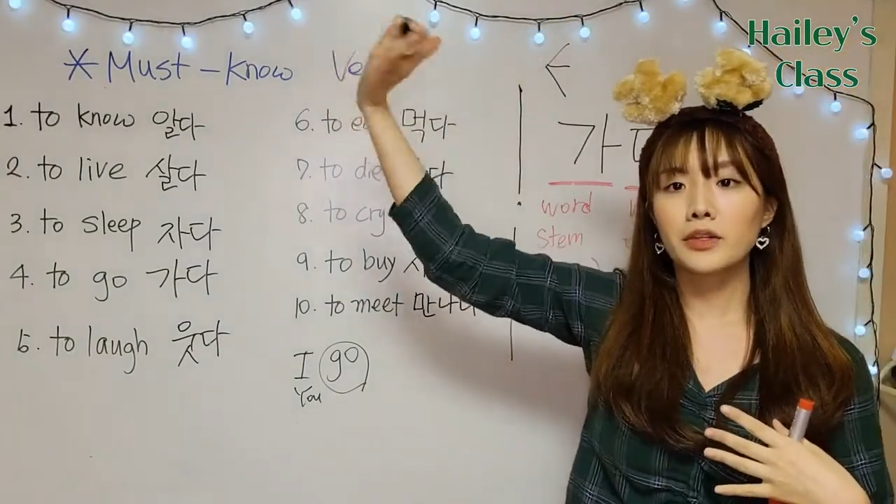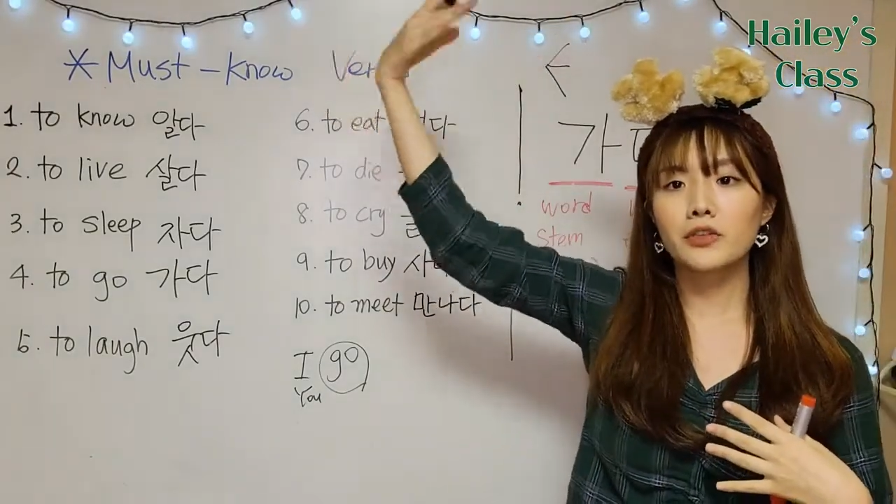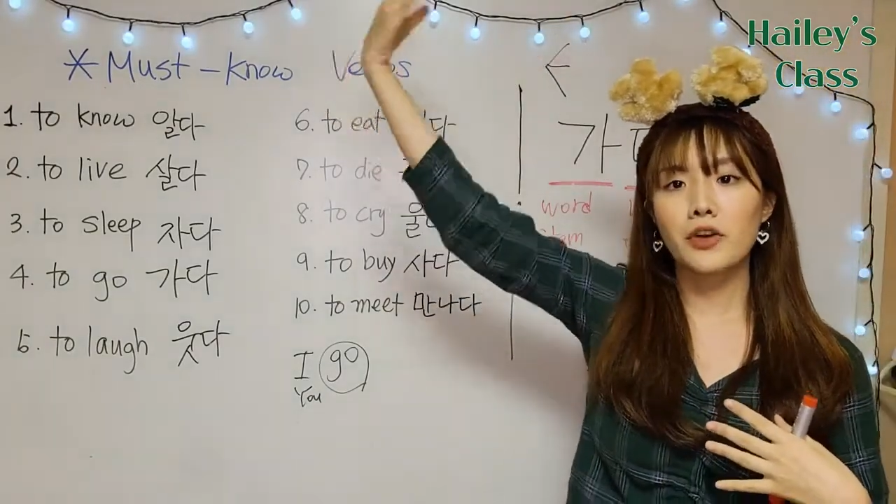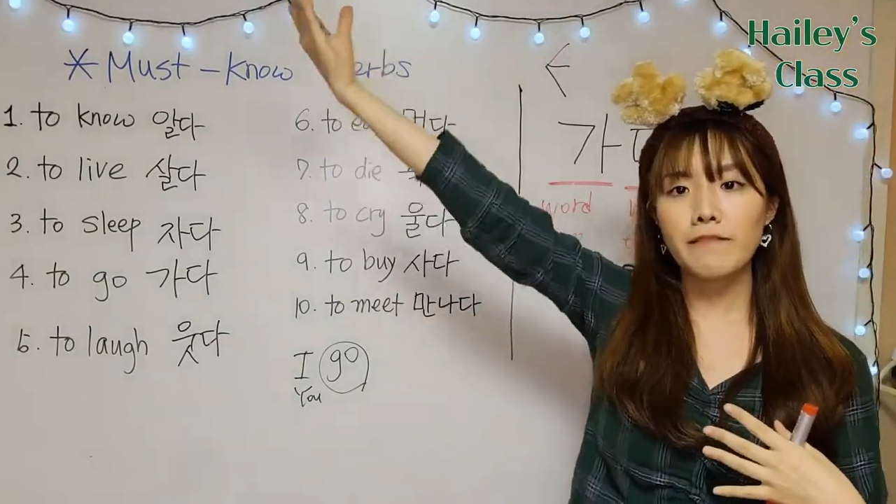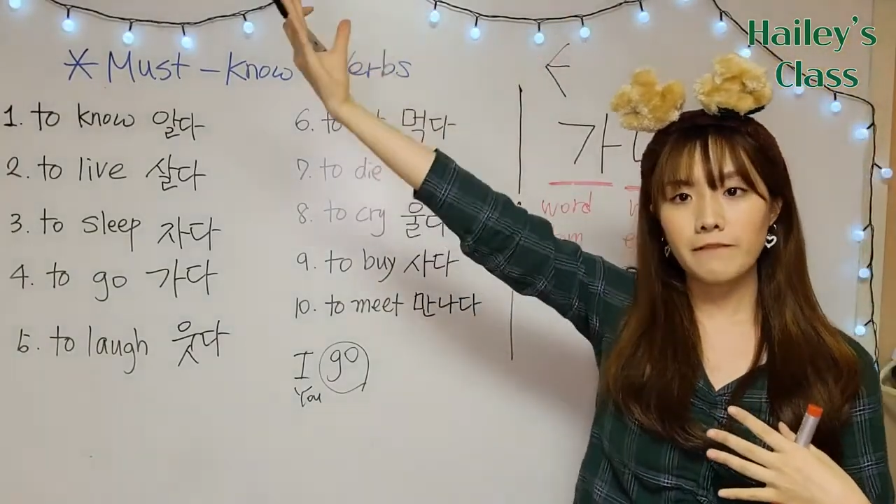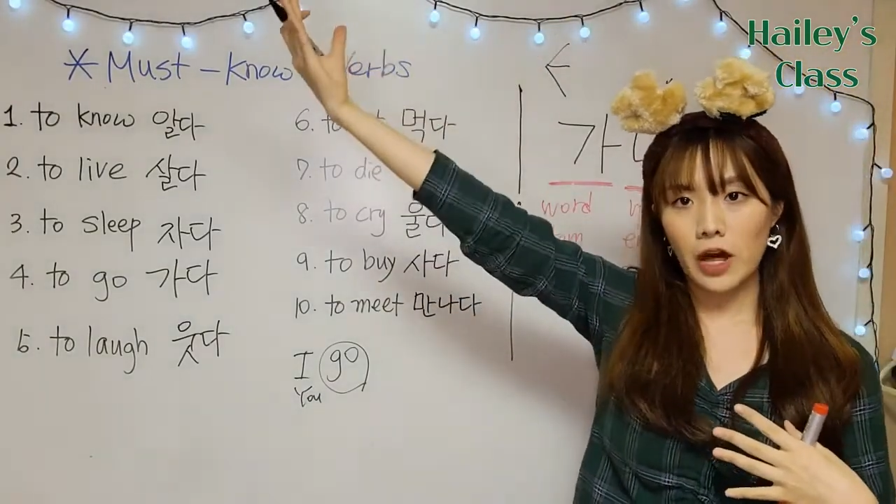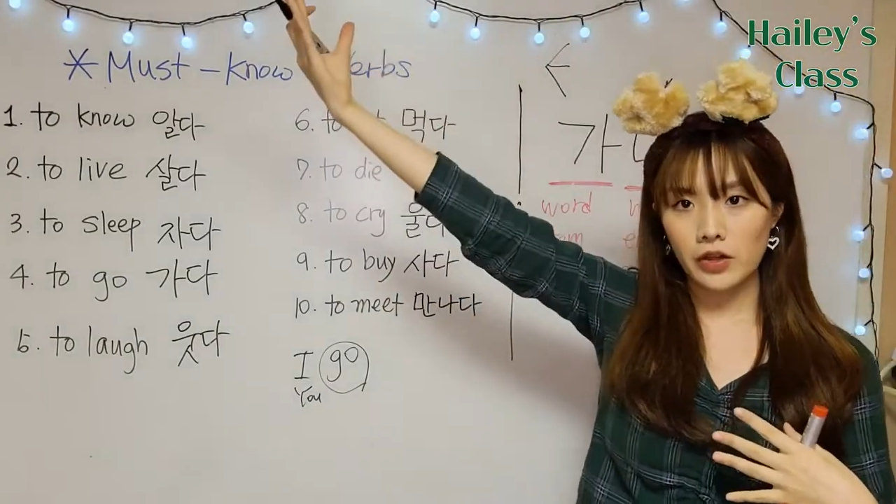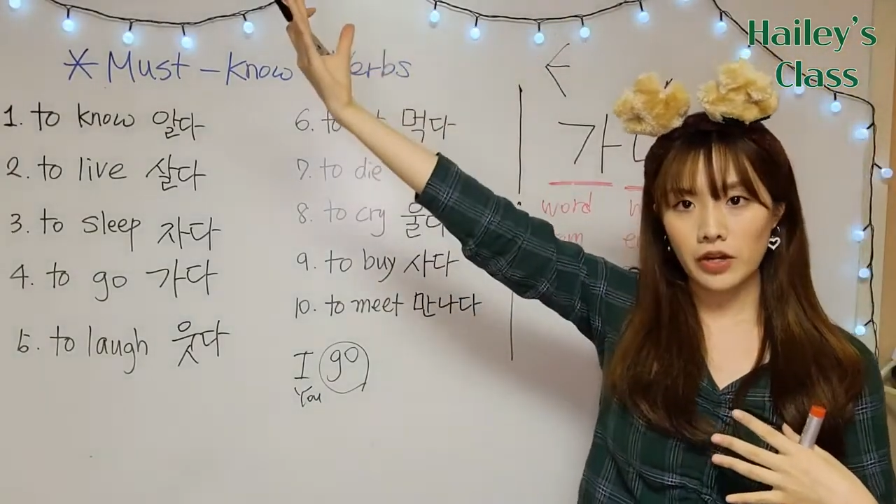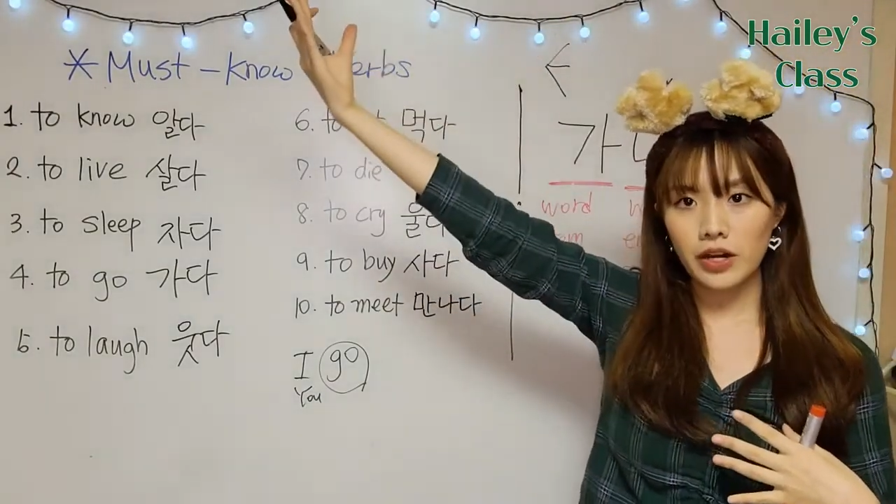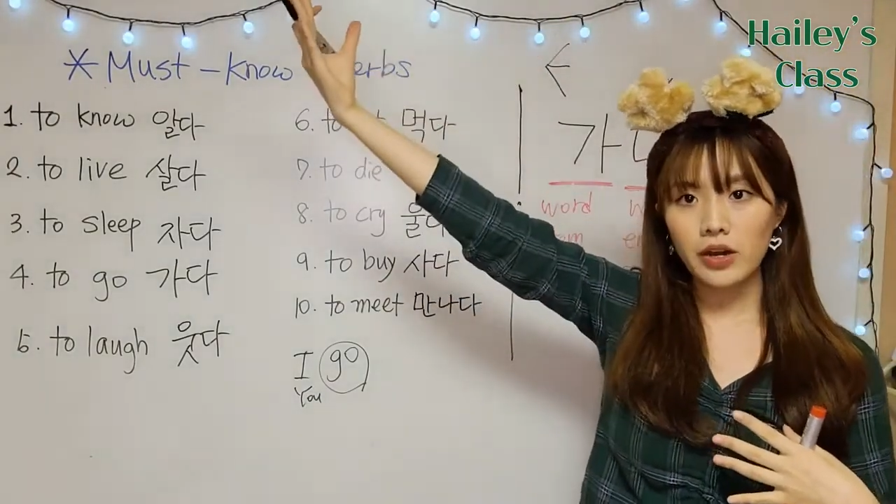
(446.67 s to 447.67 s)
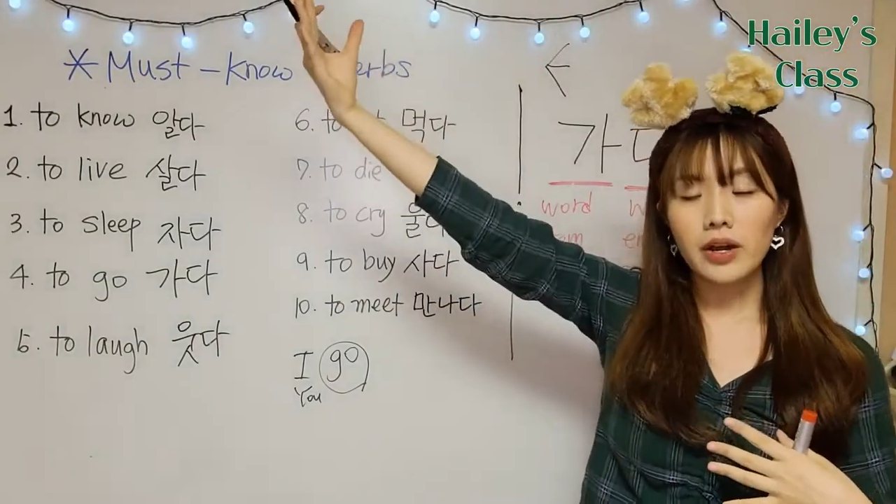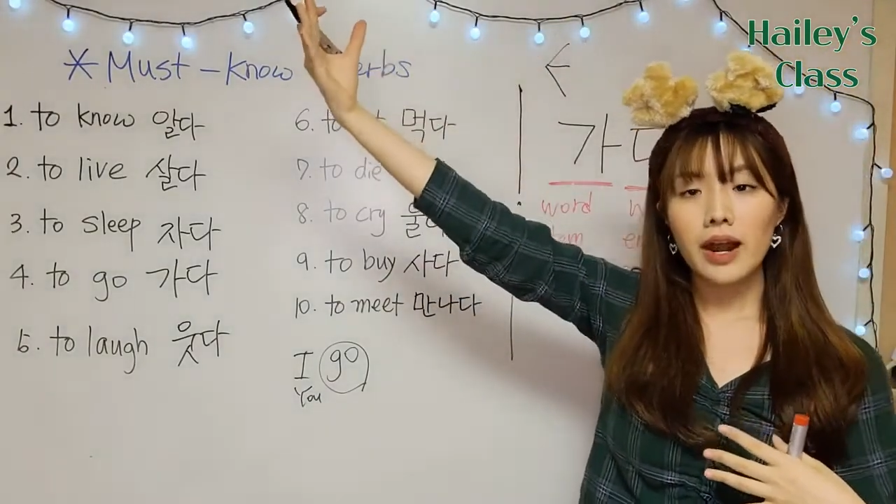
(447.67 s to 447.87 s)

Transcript: grandfather,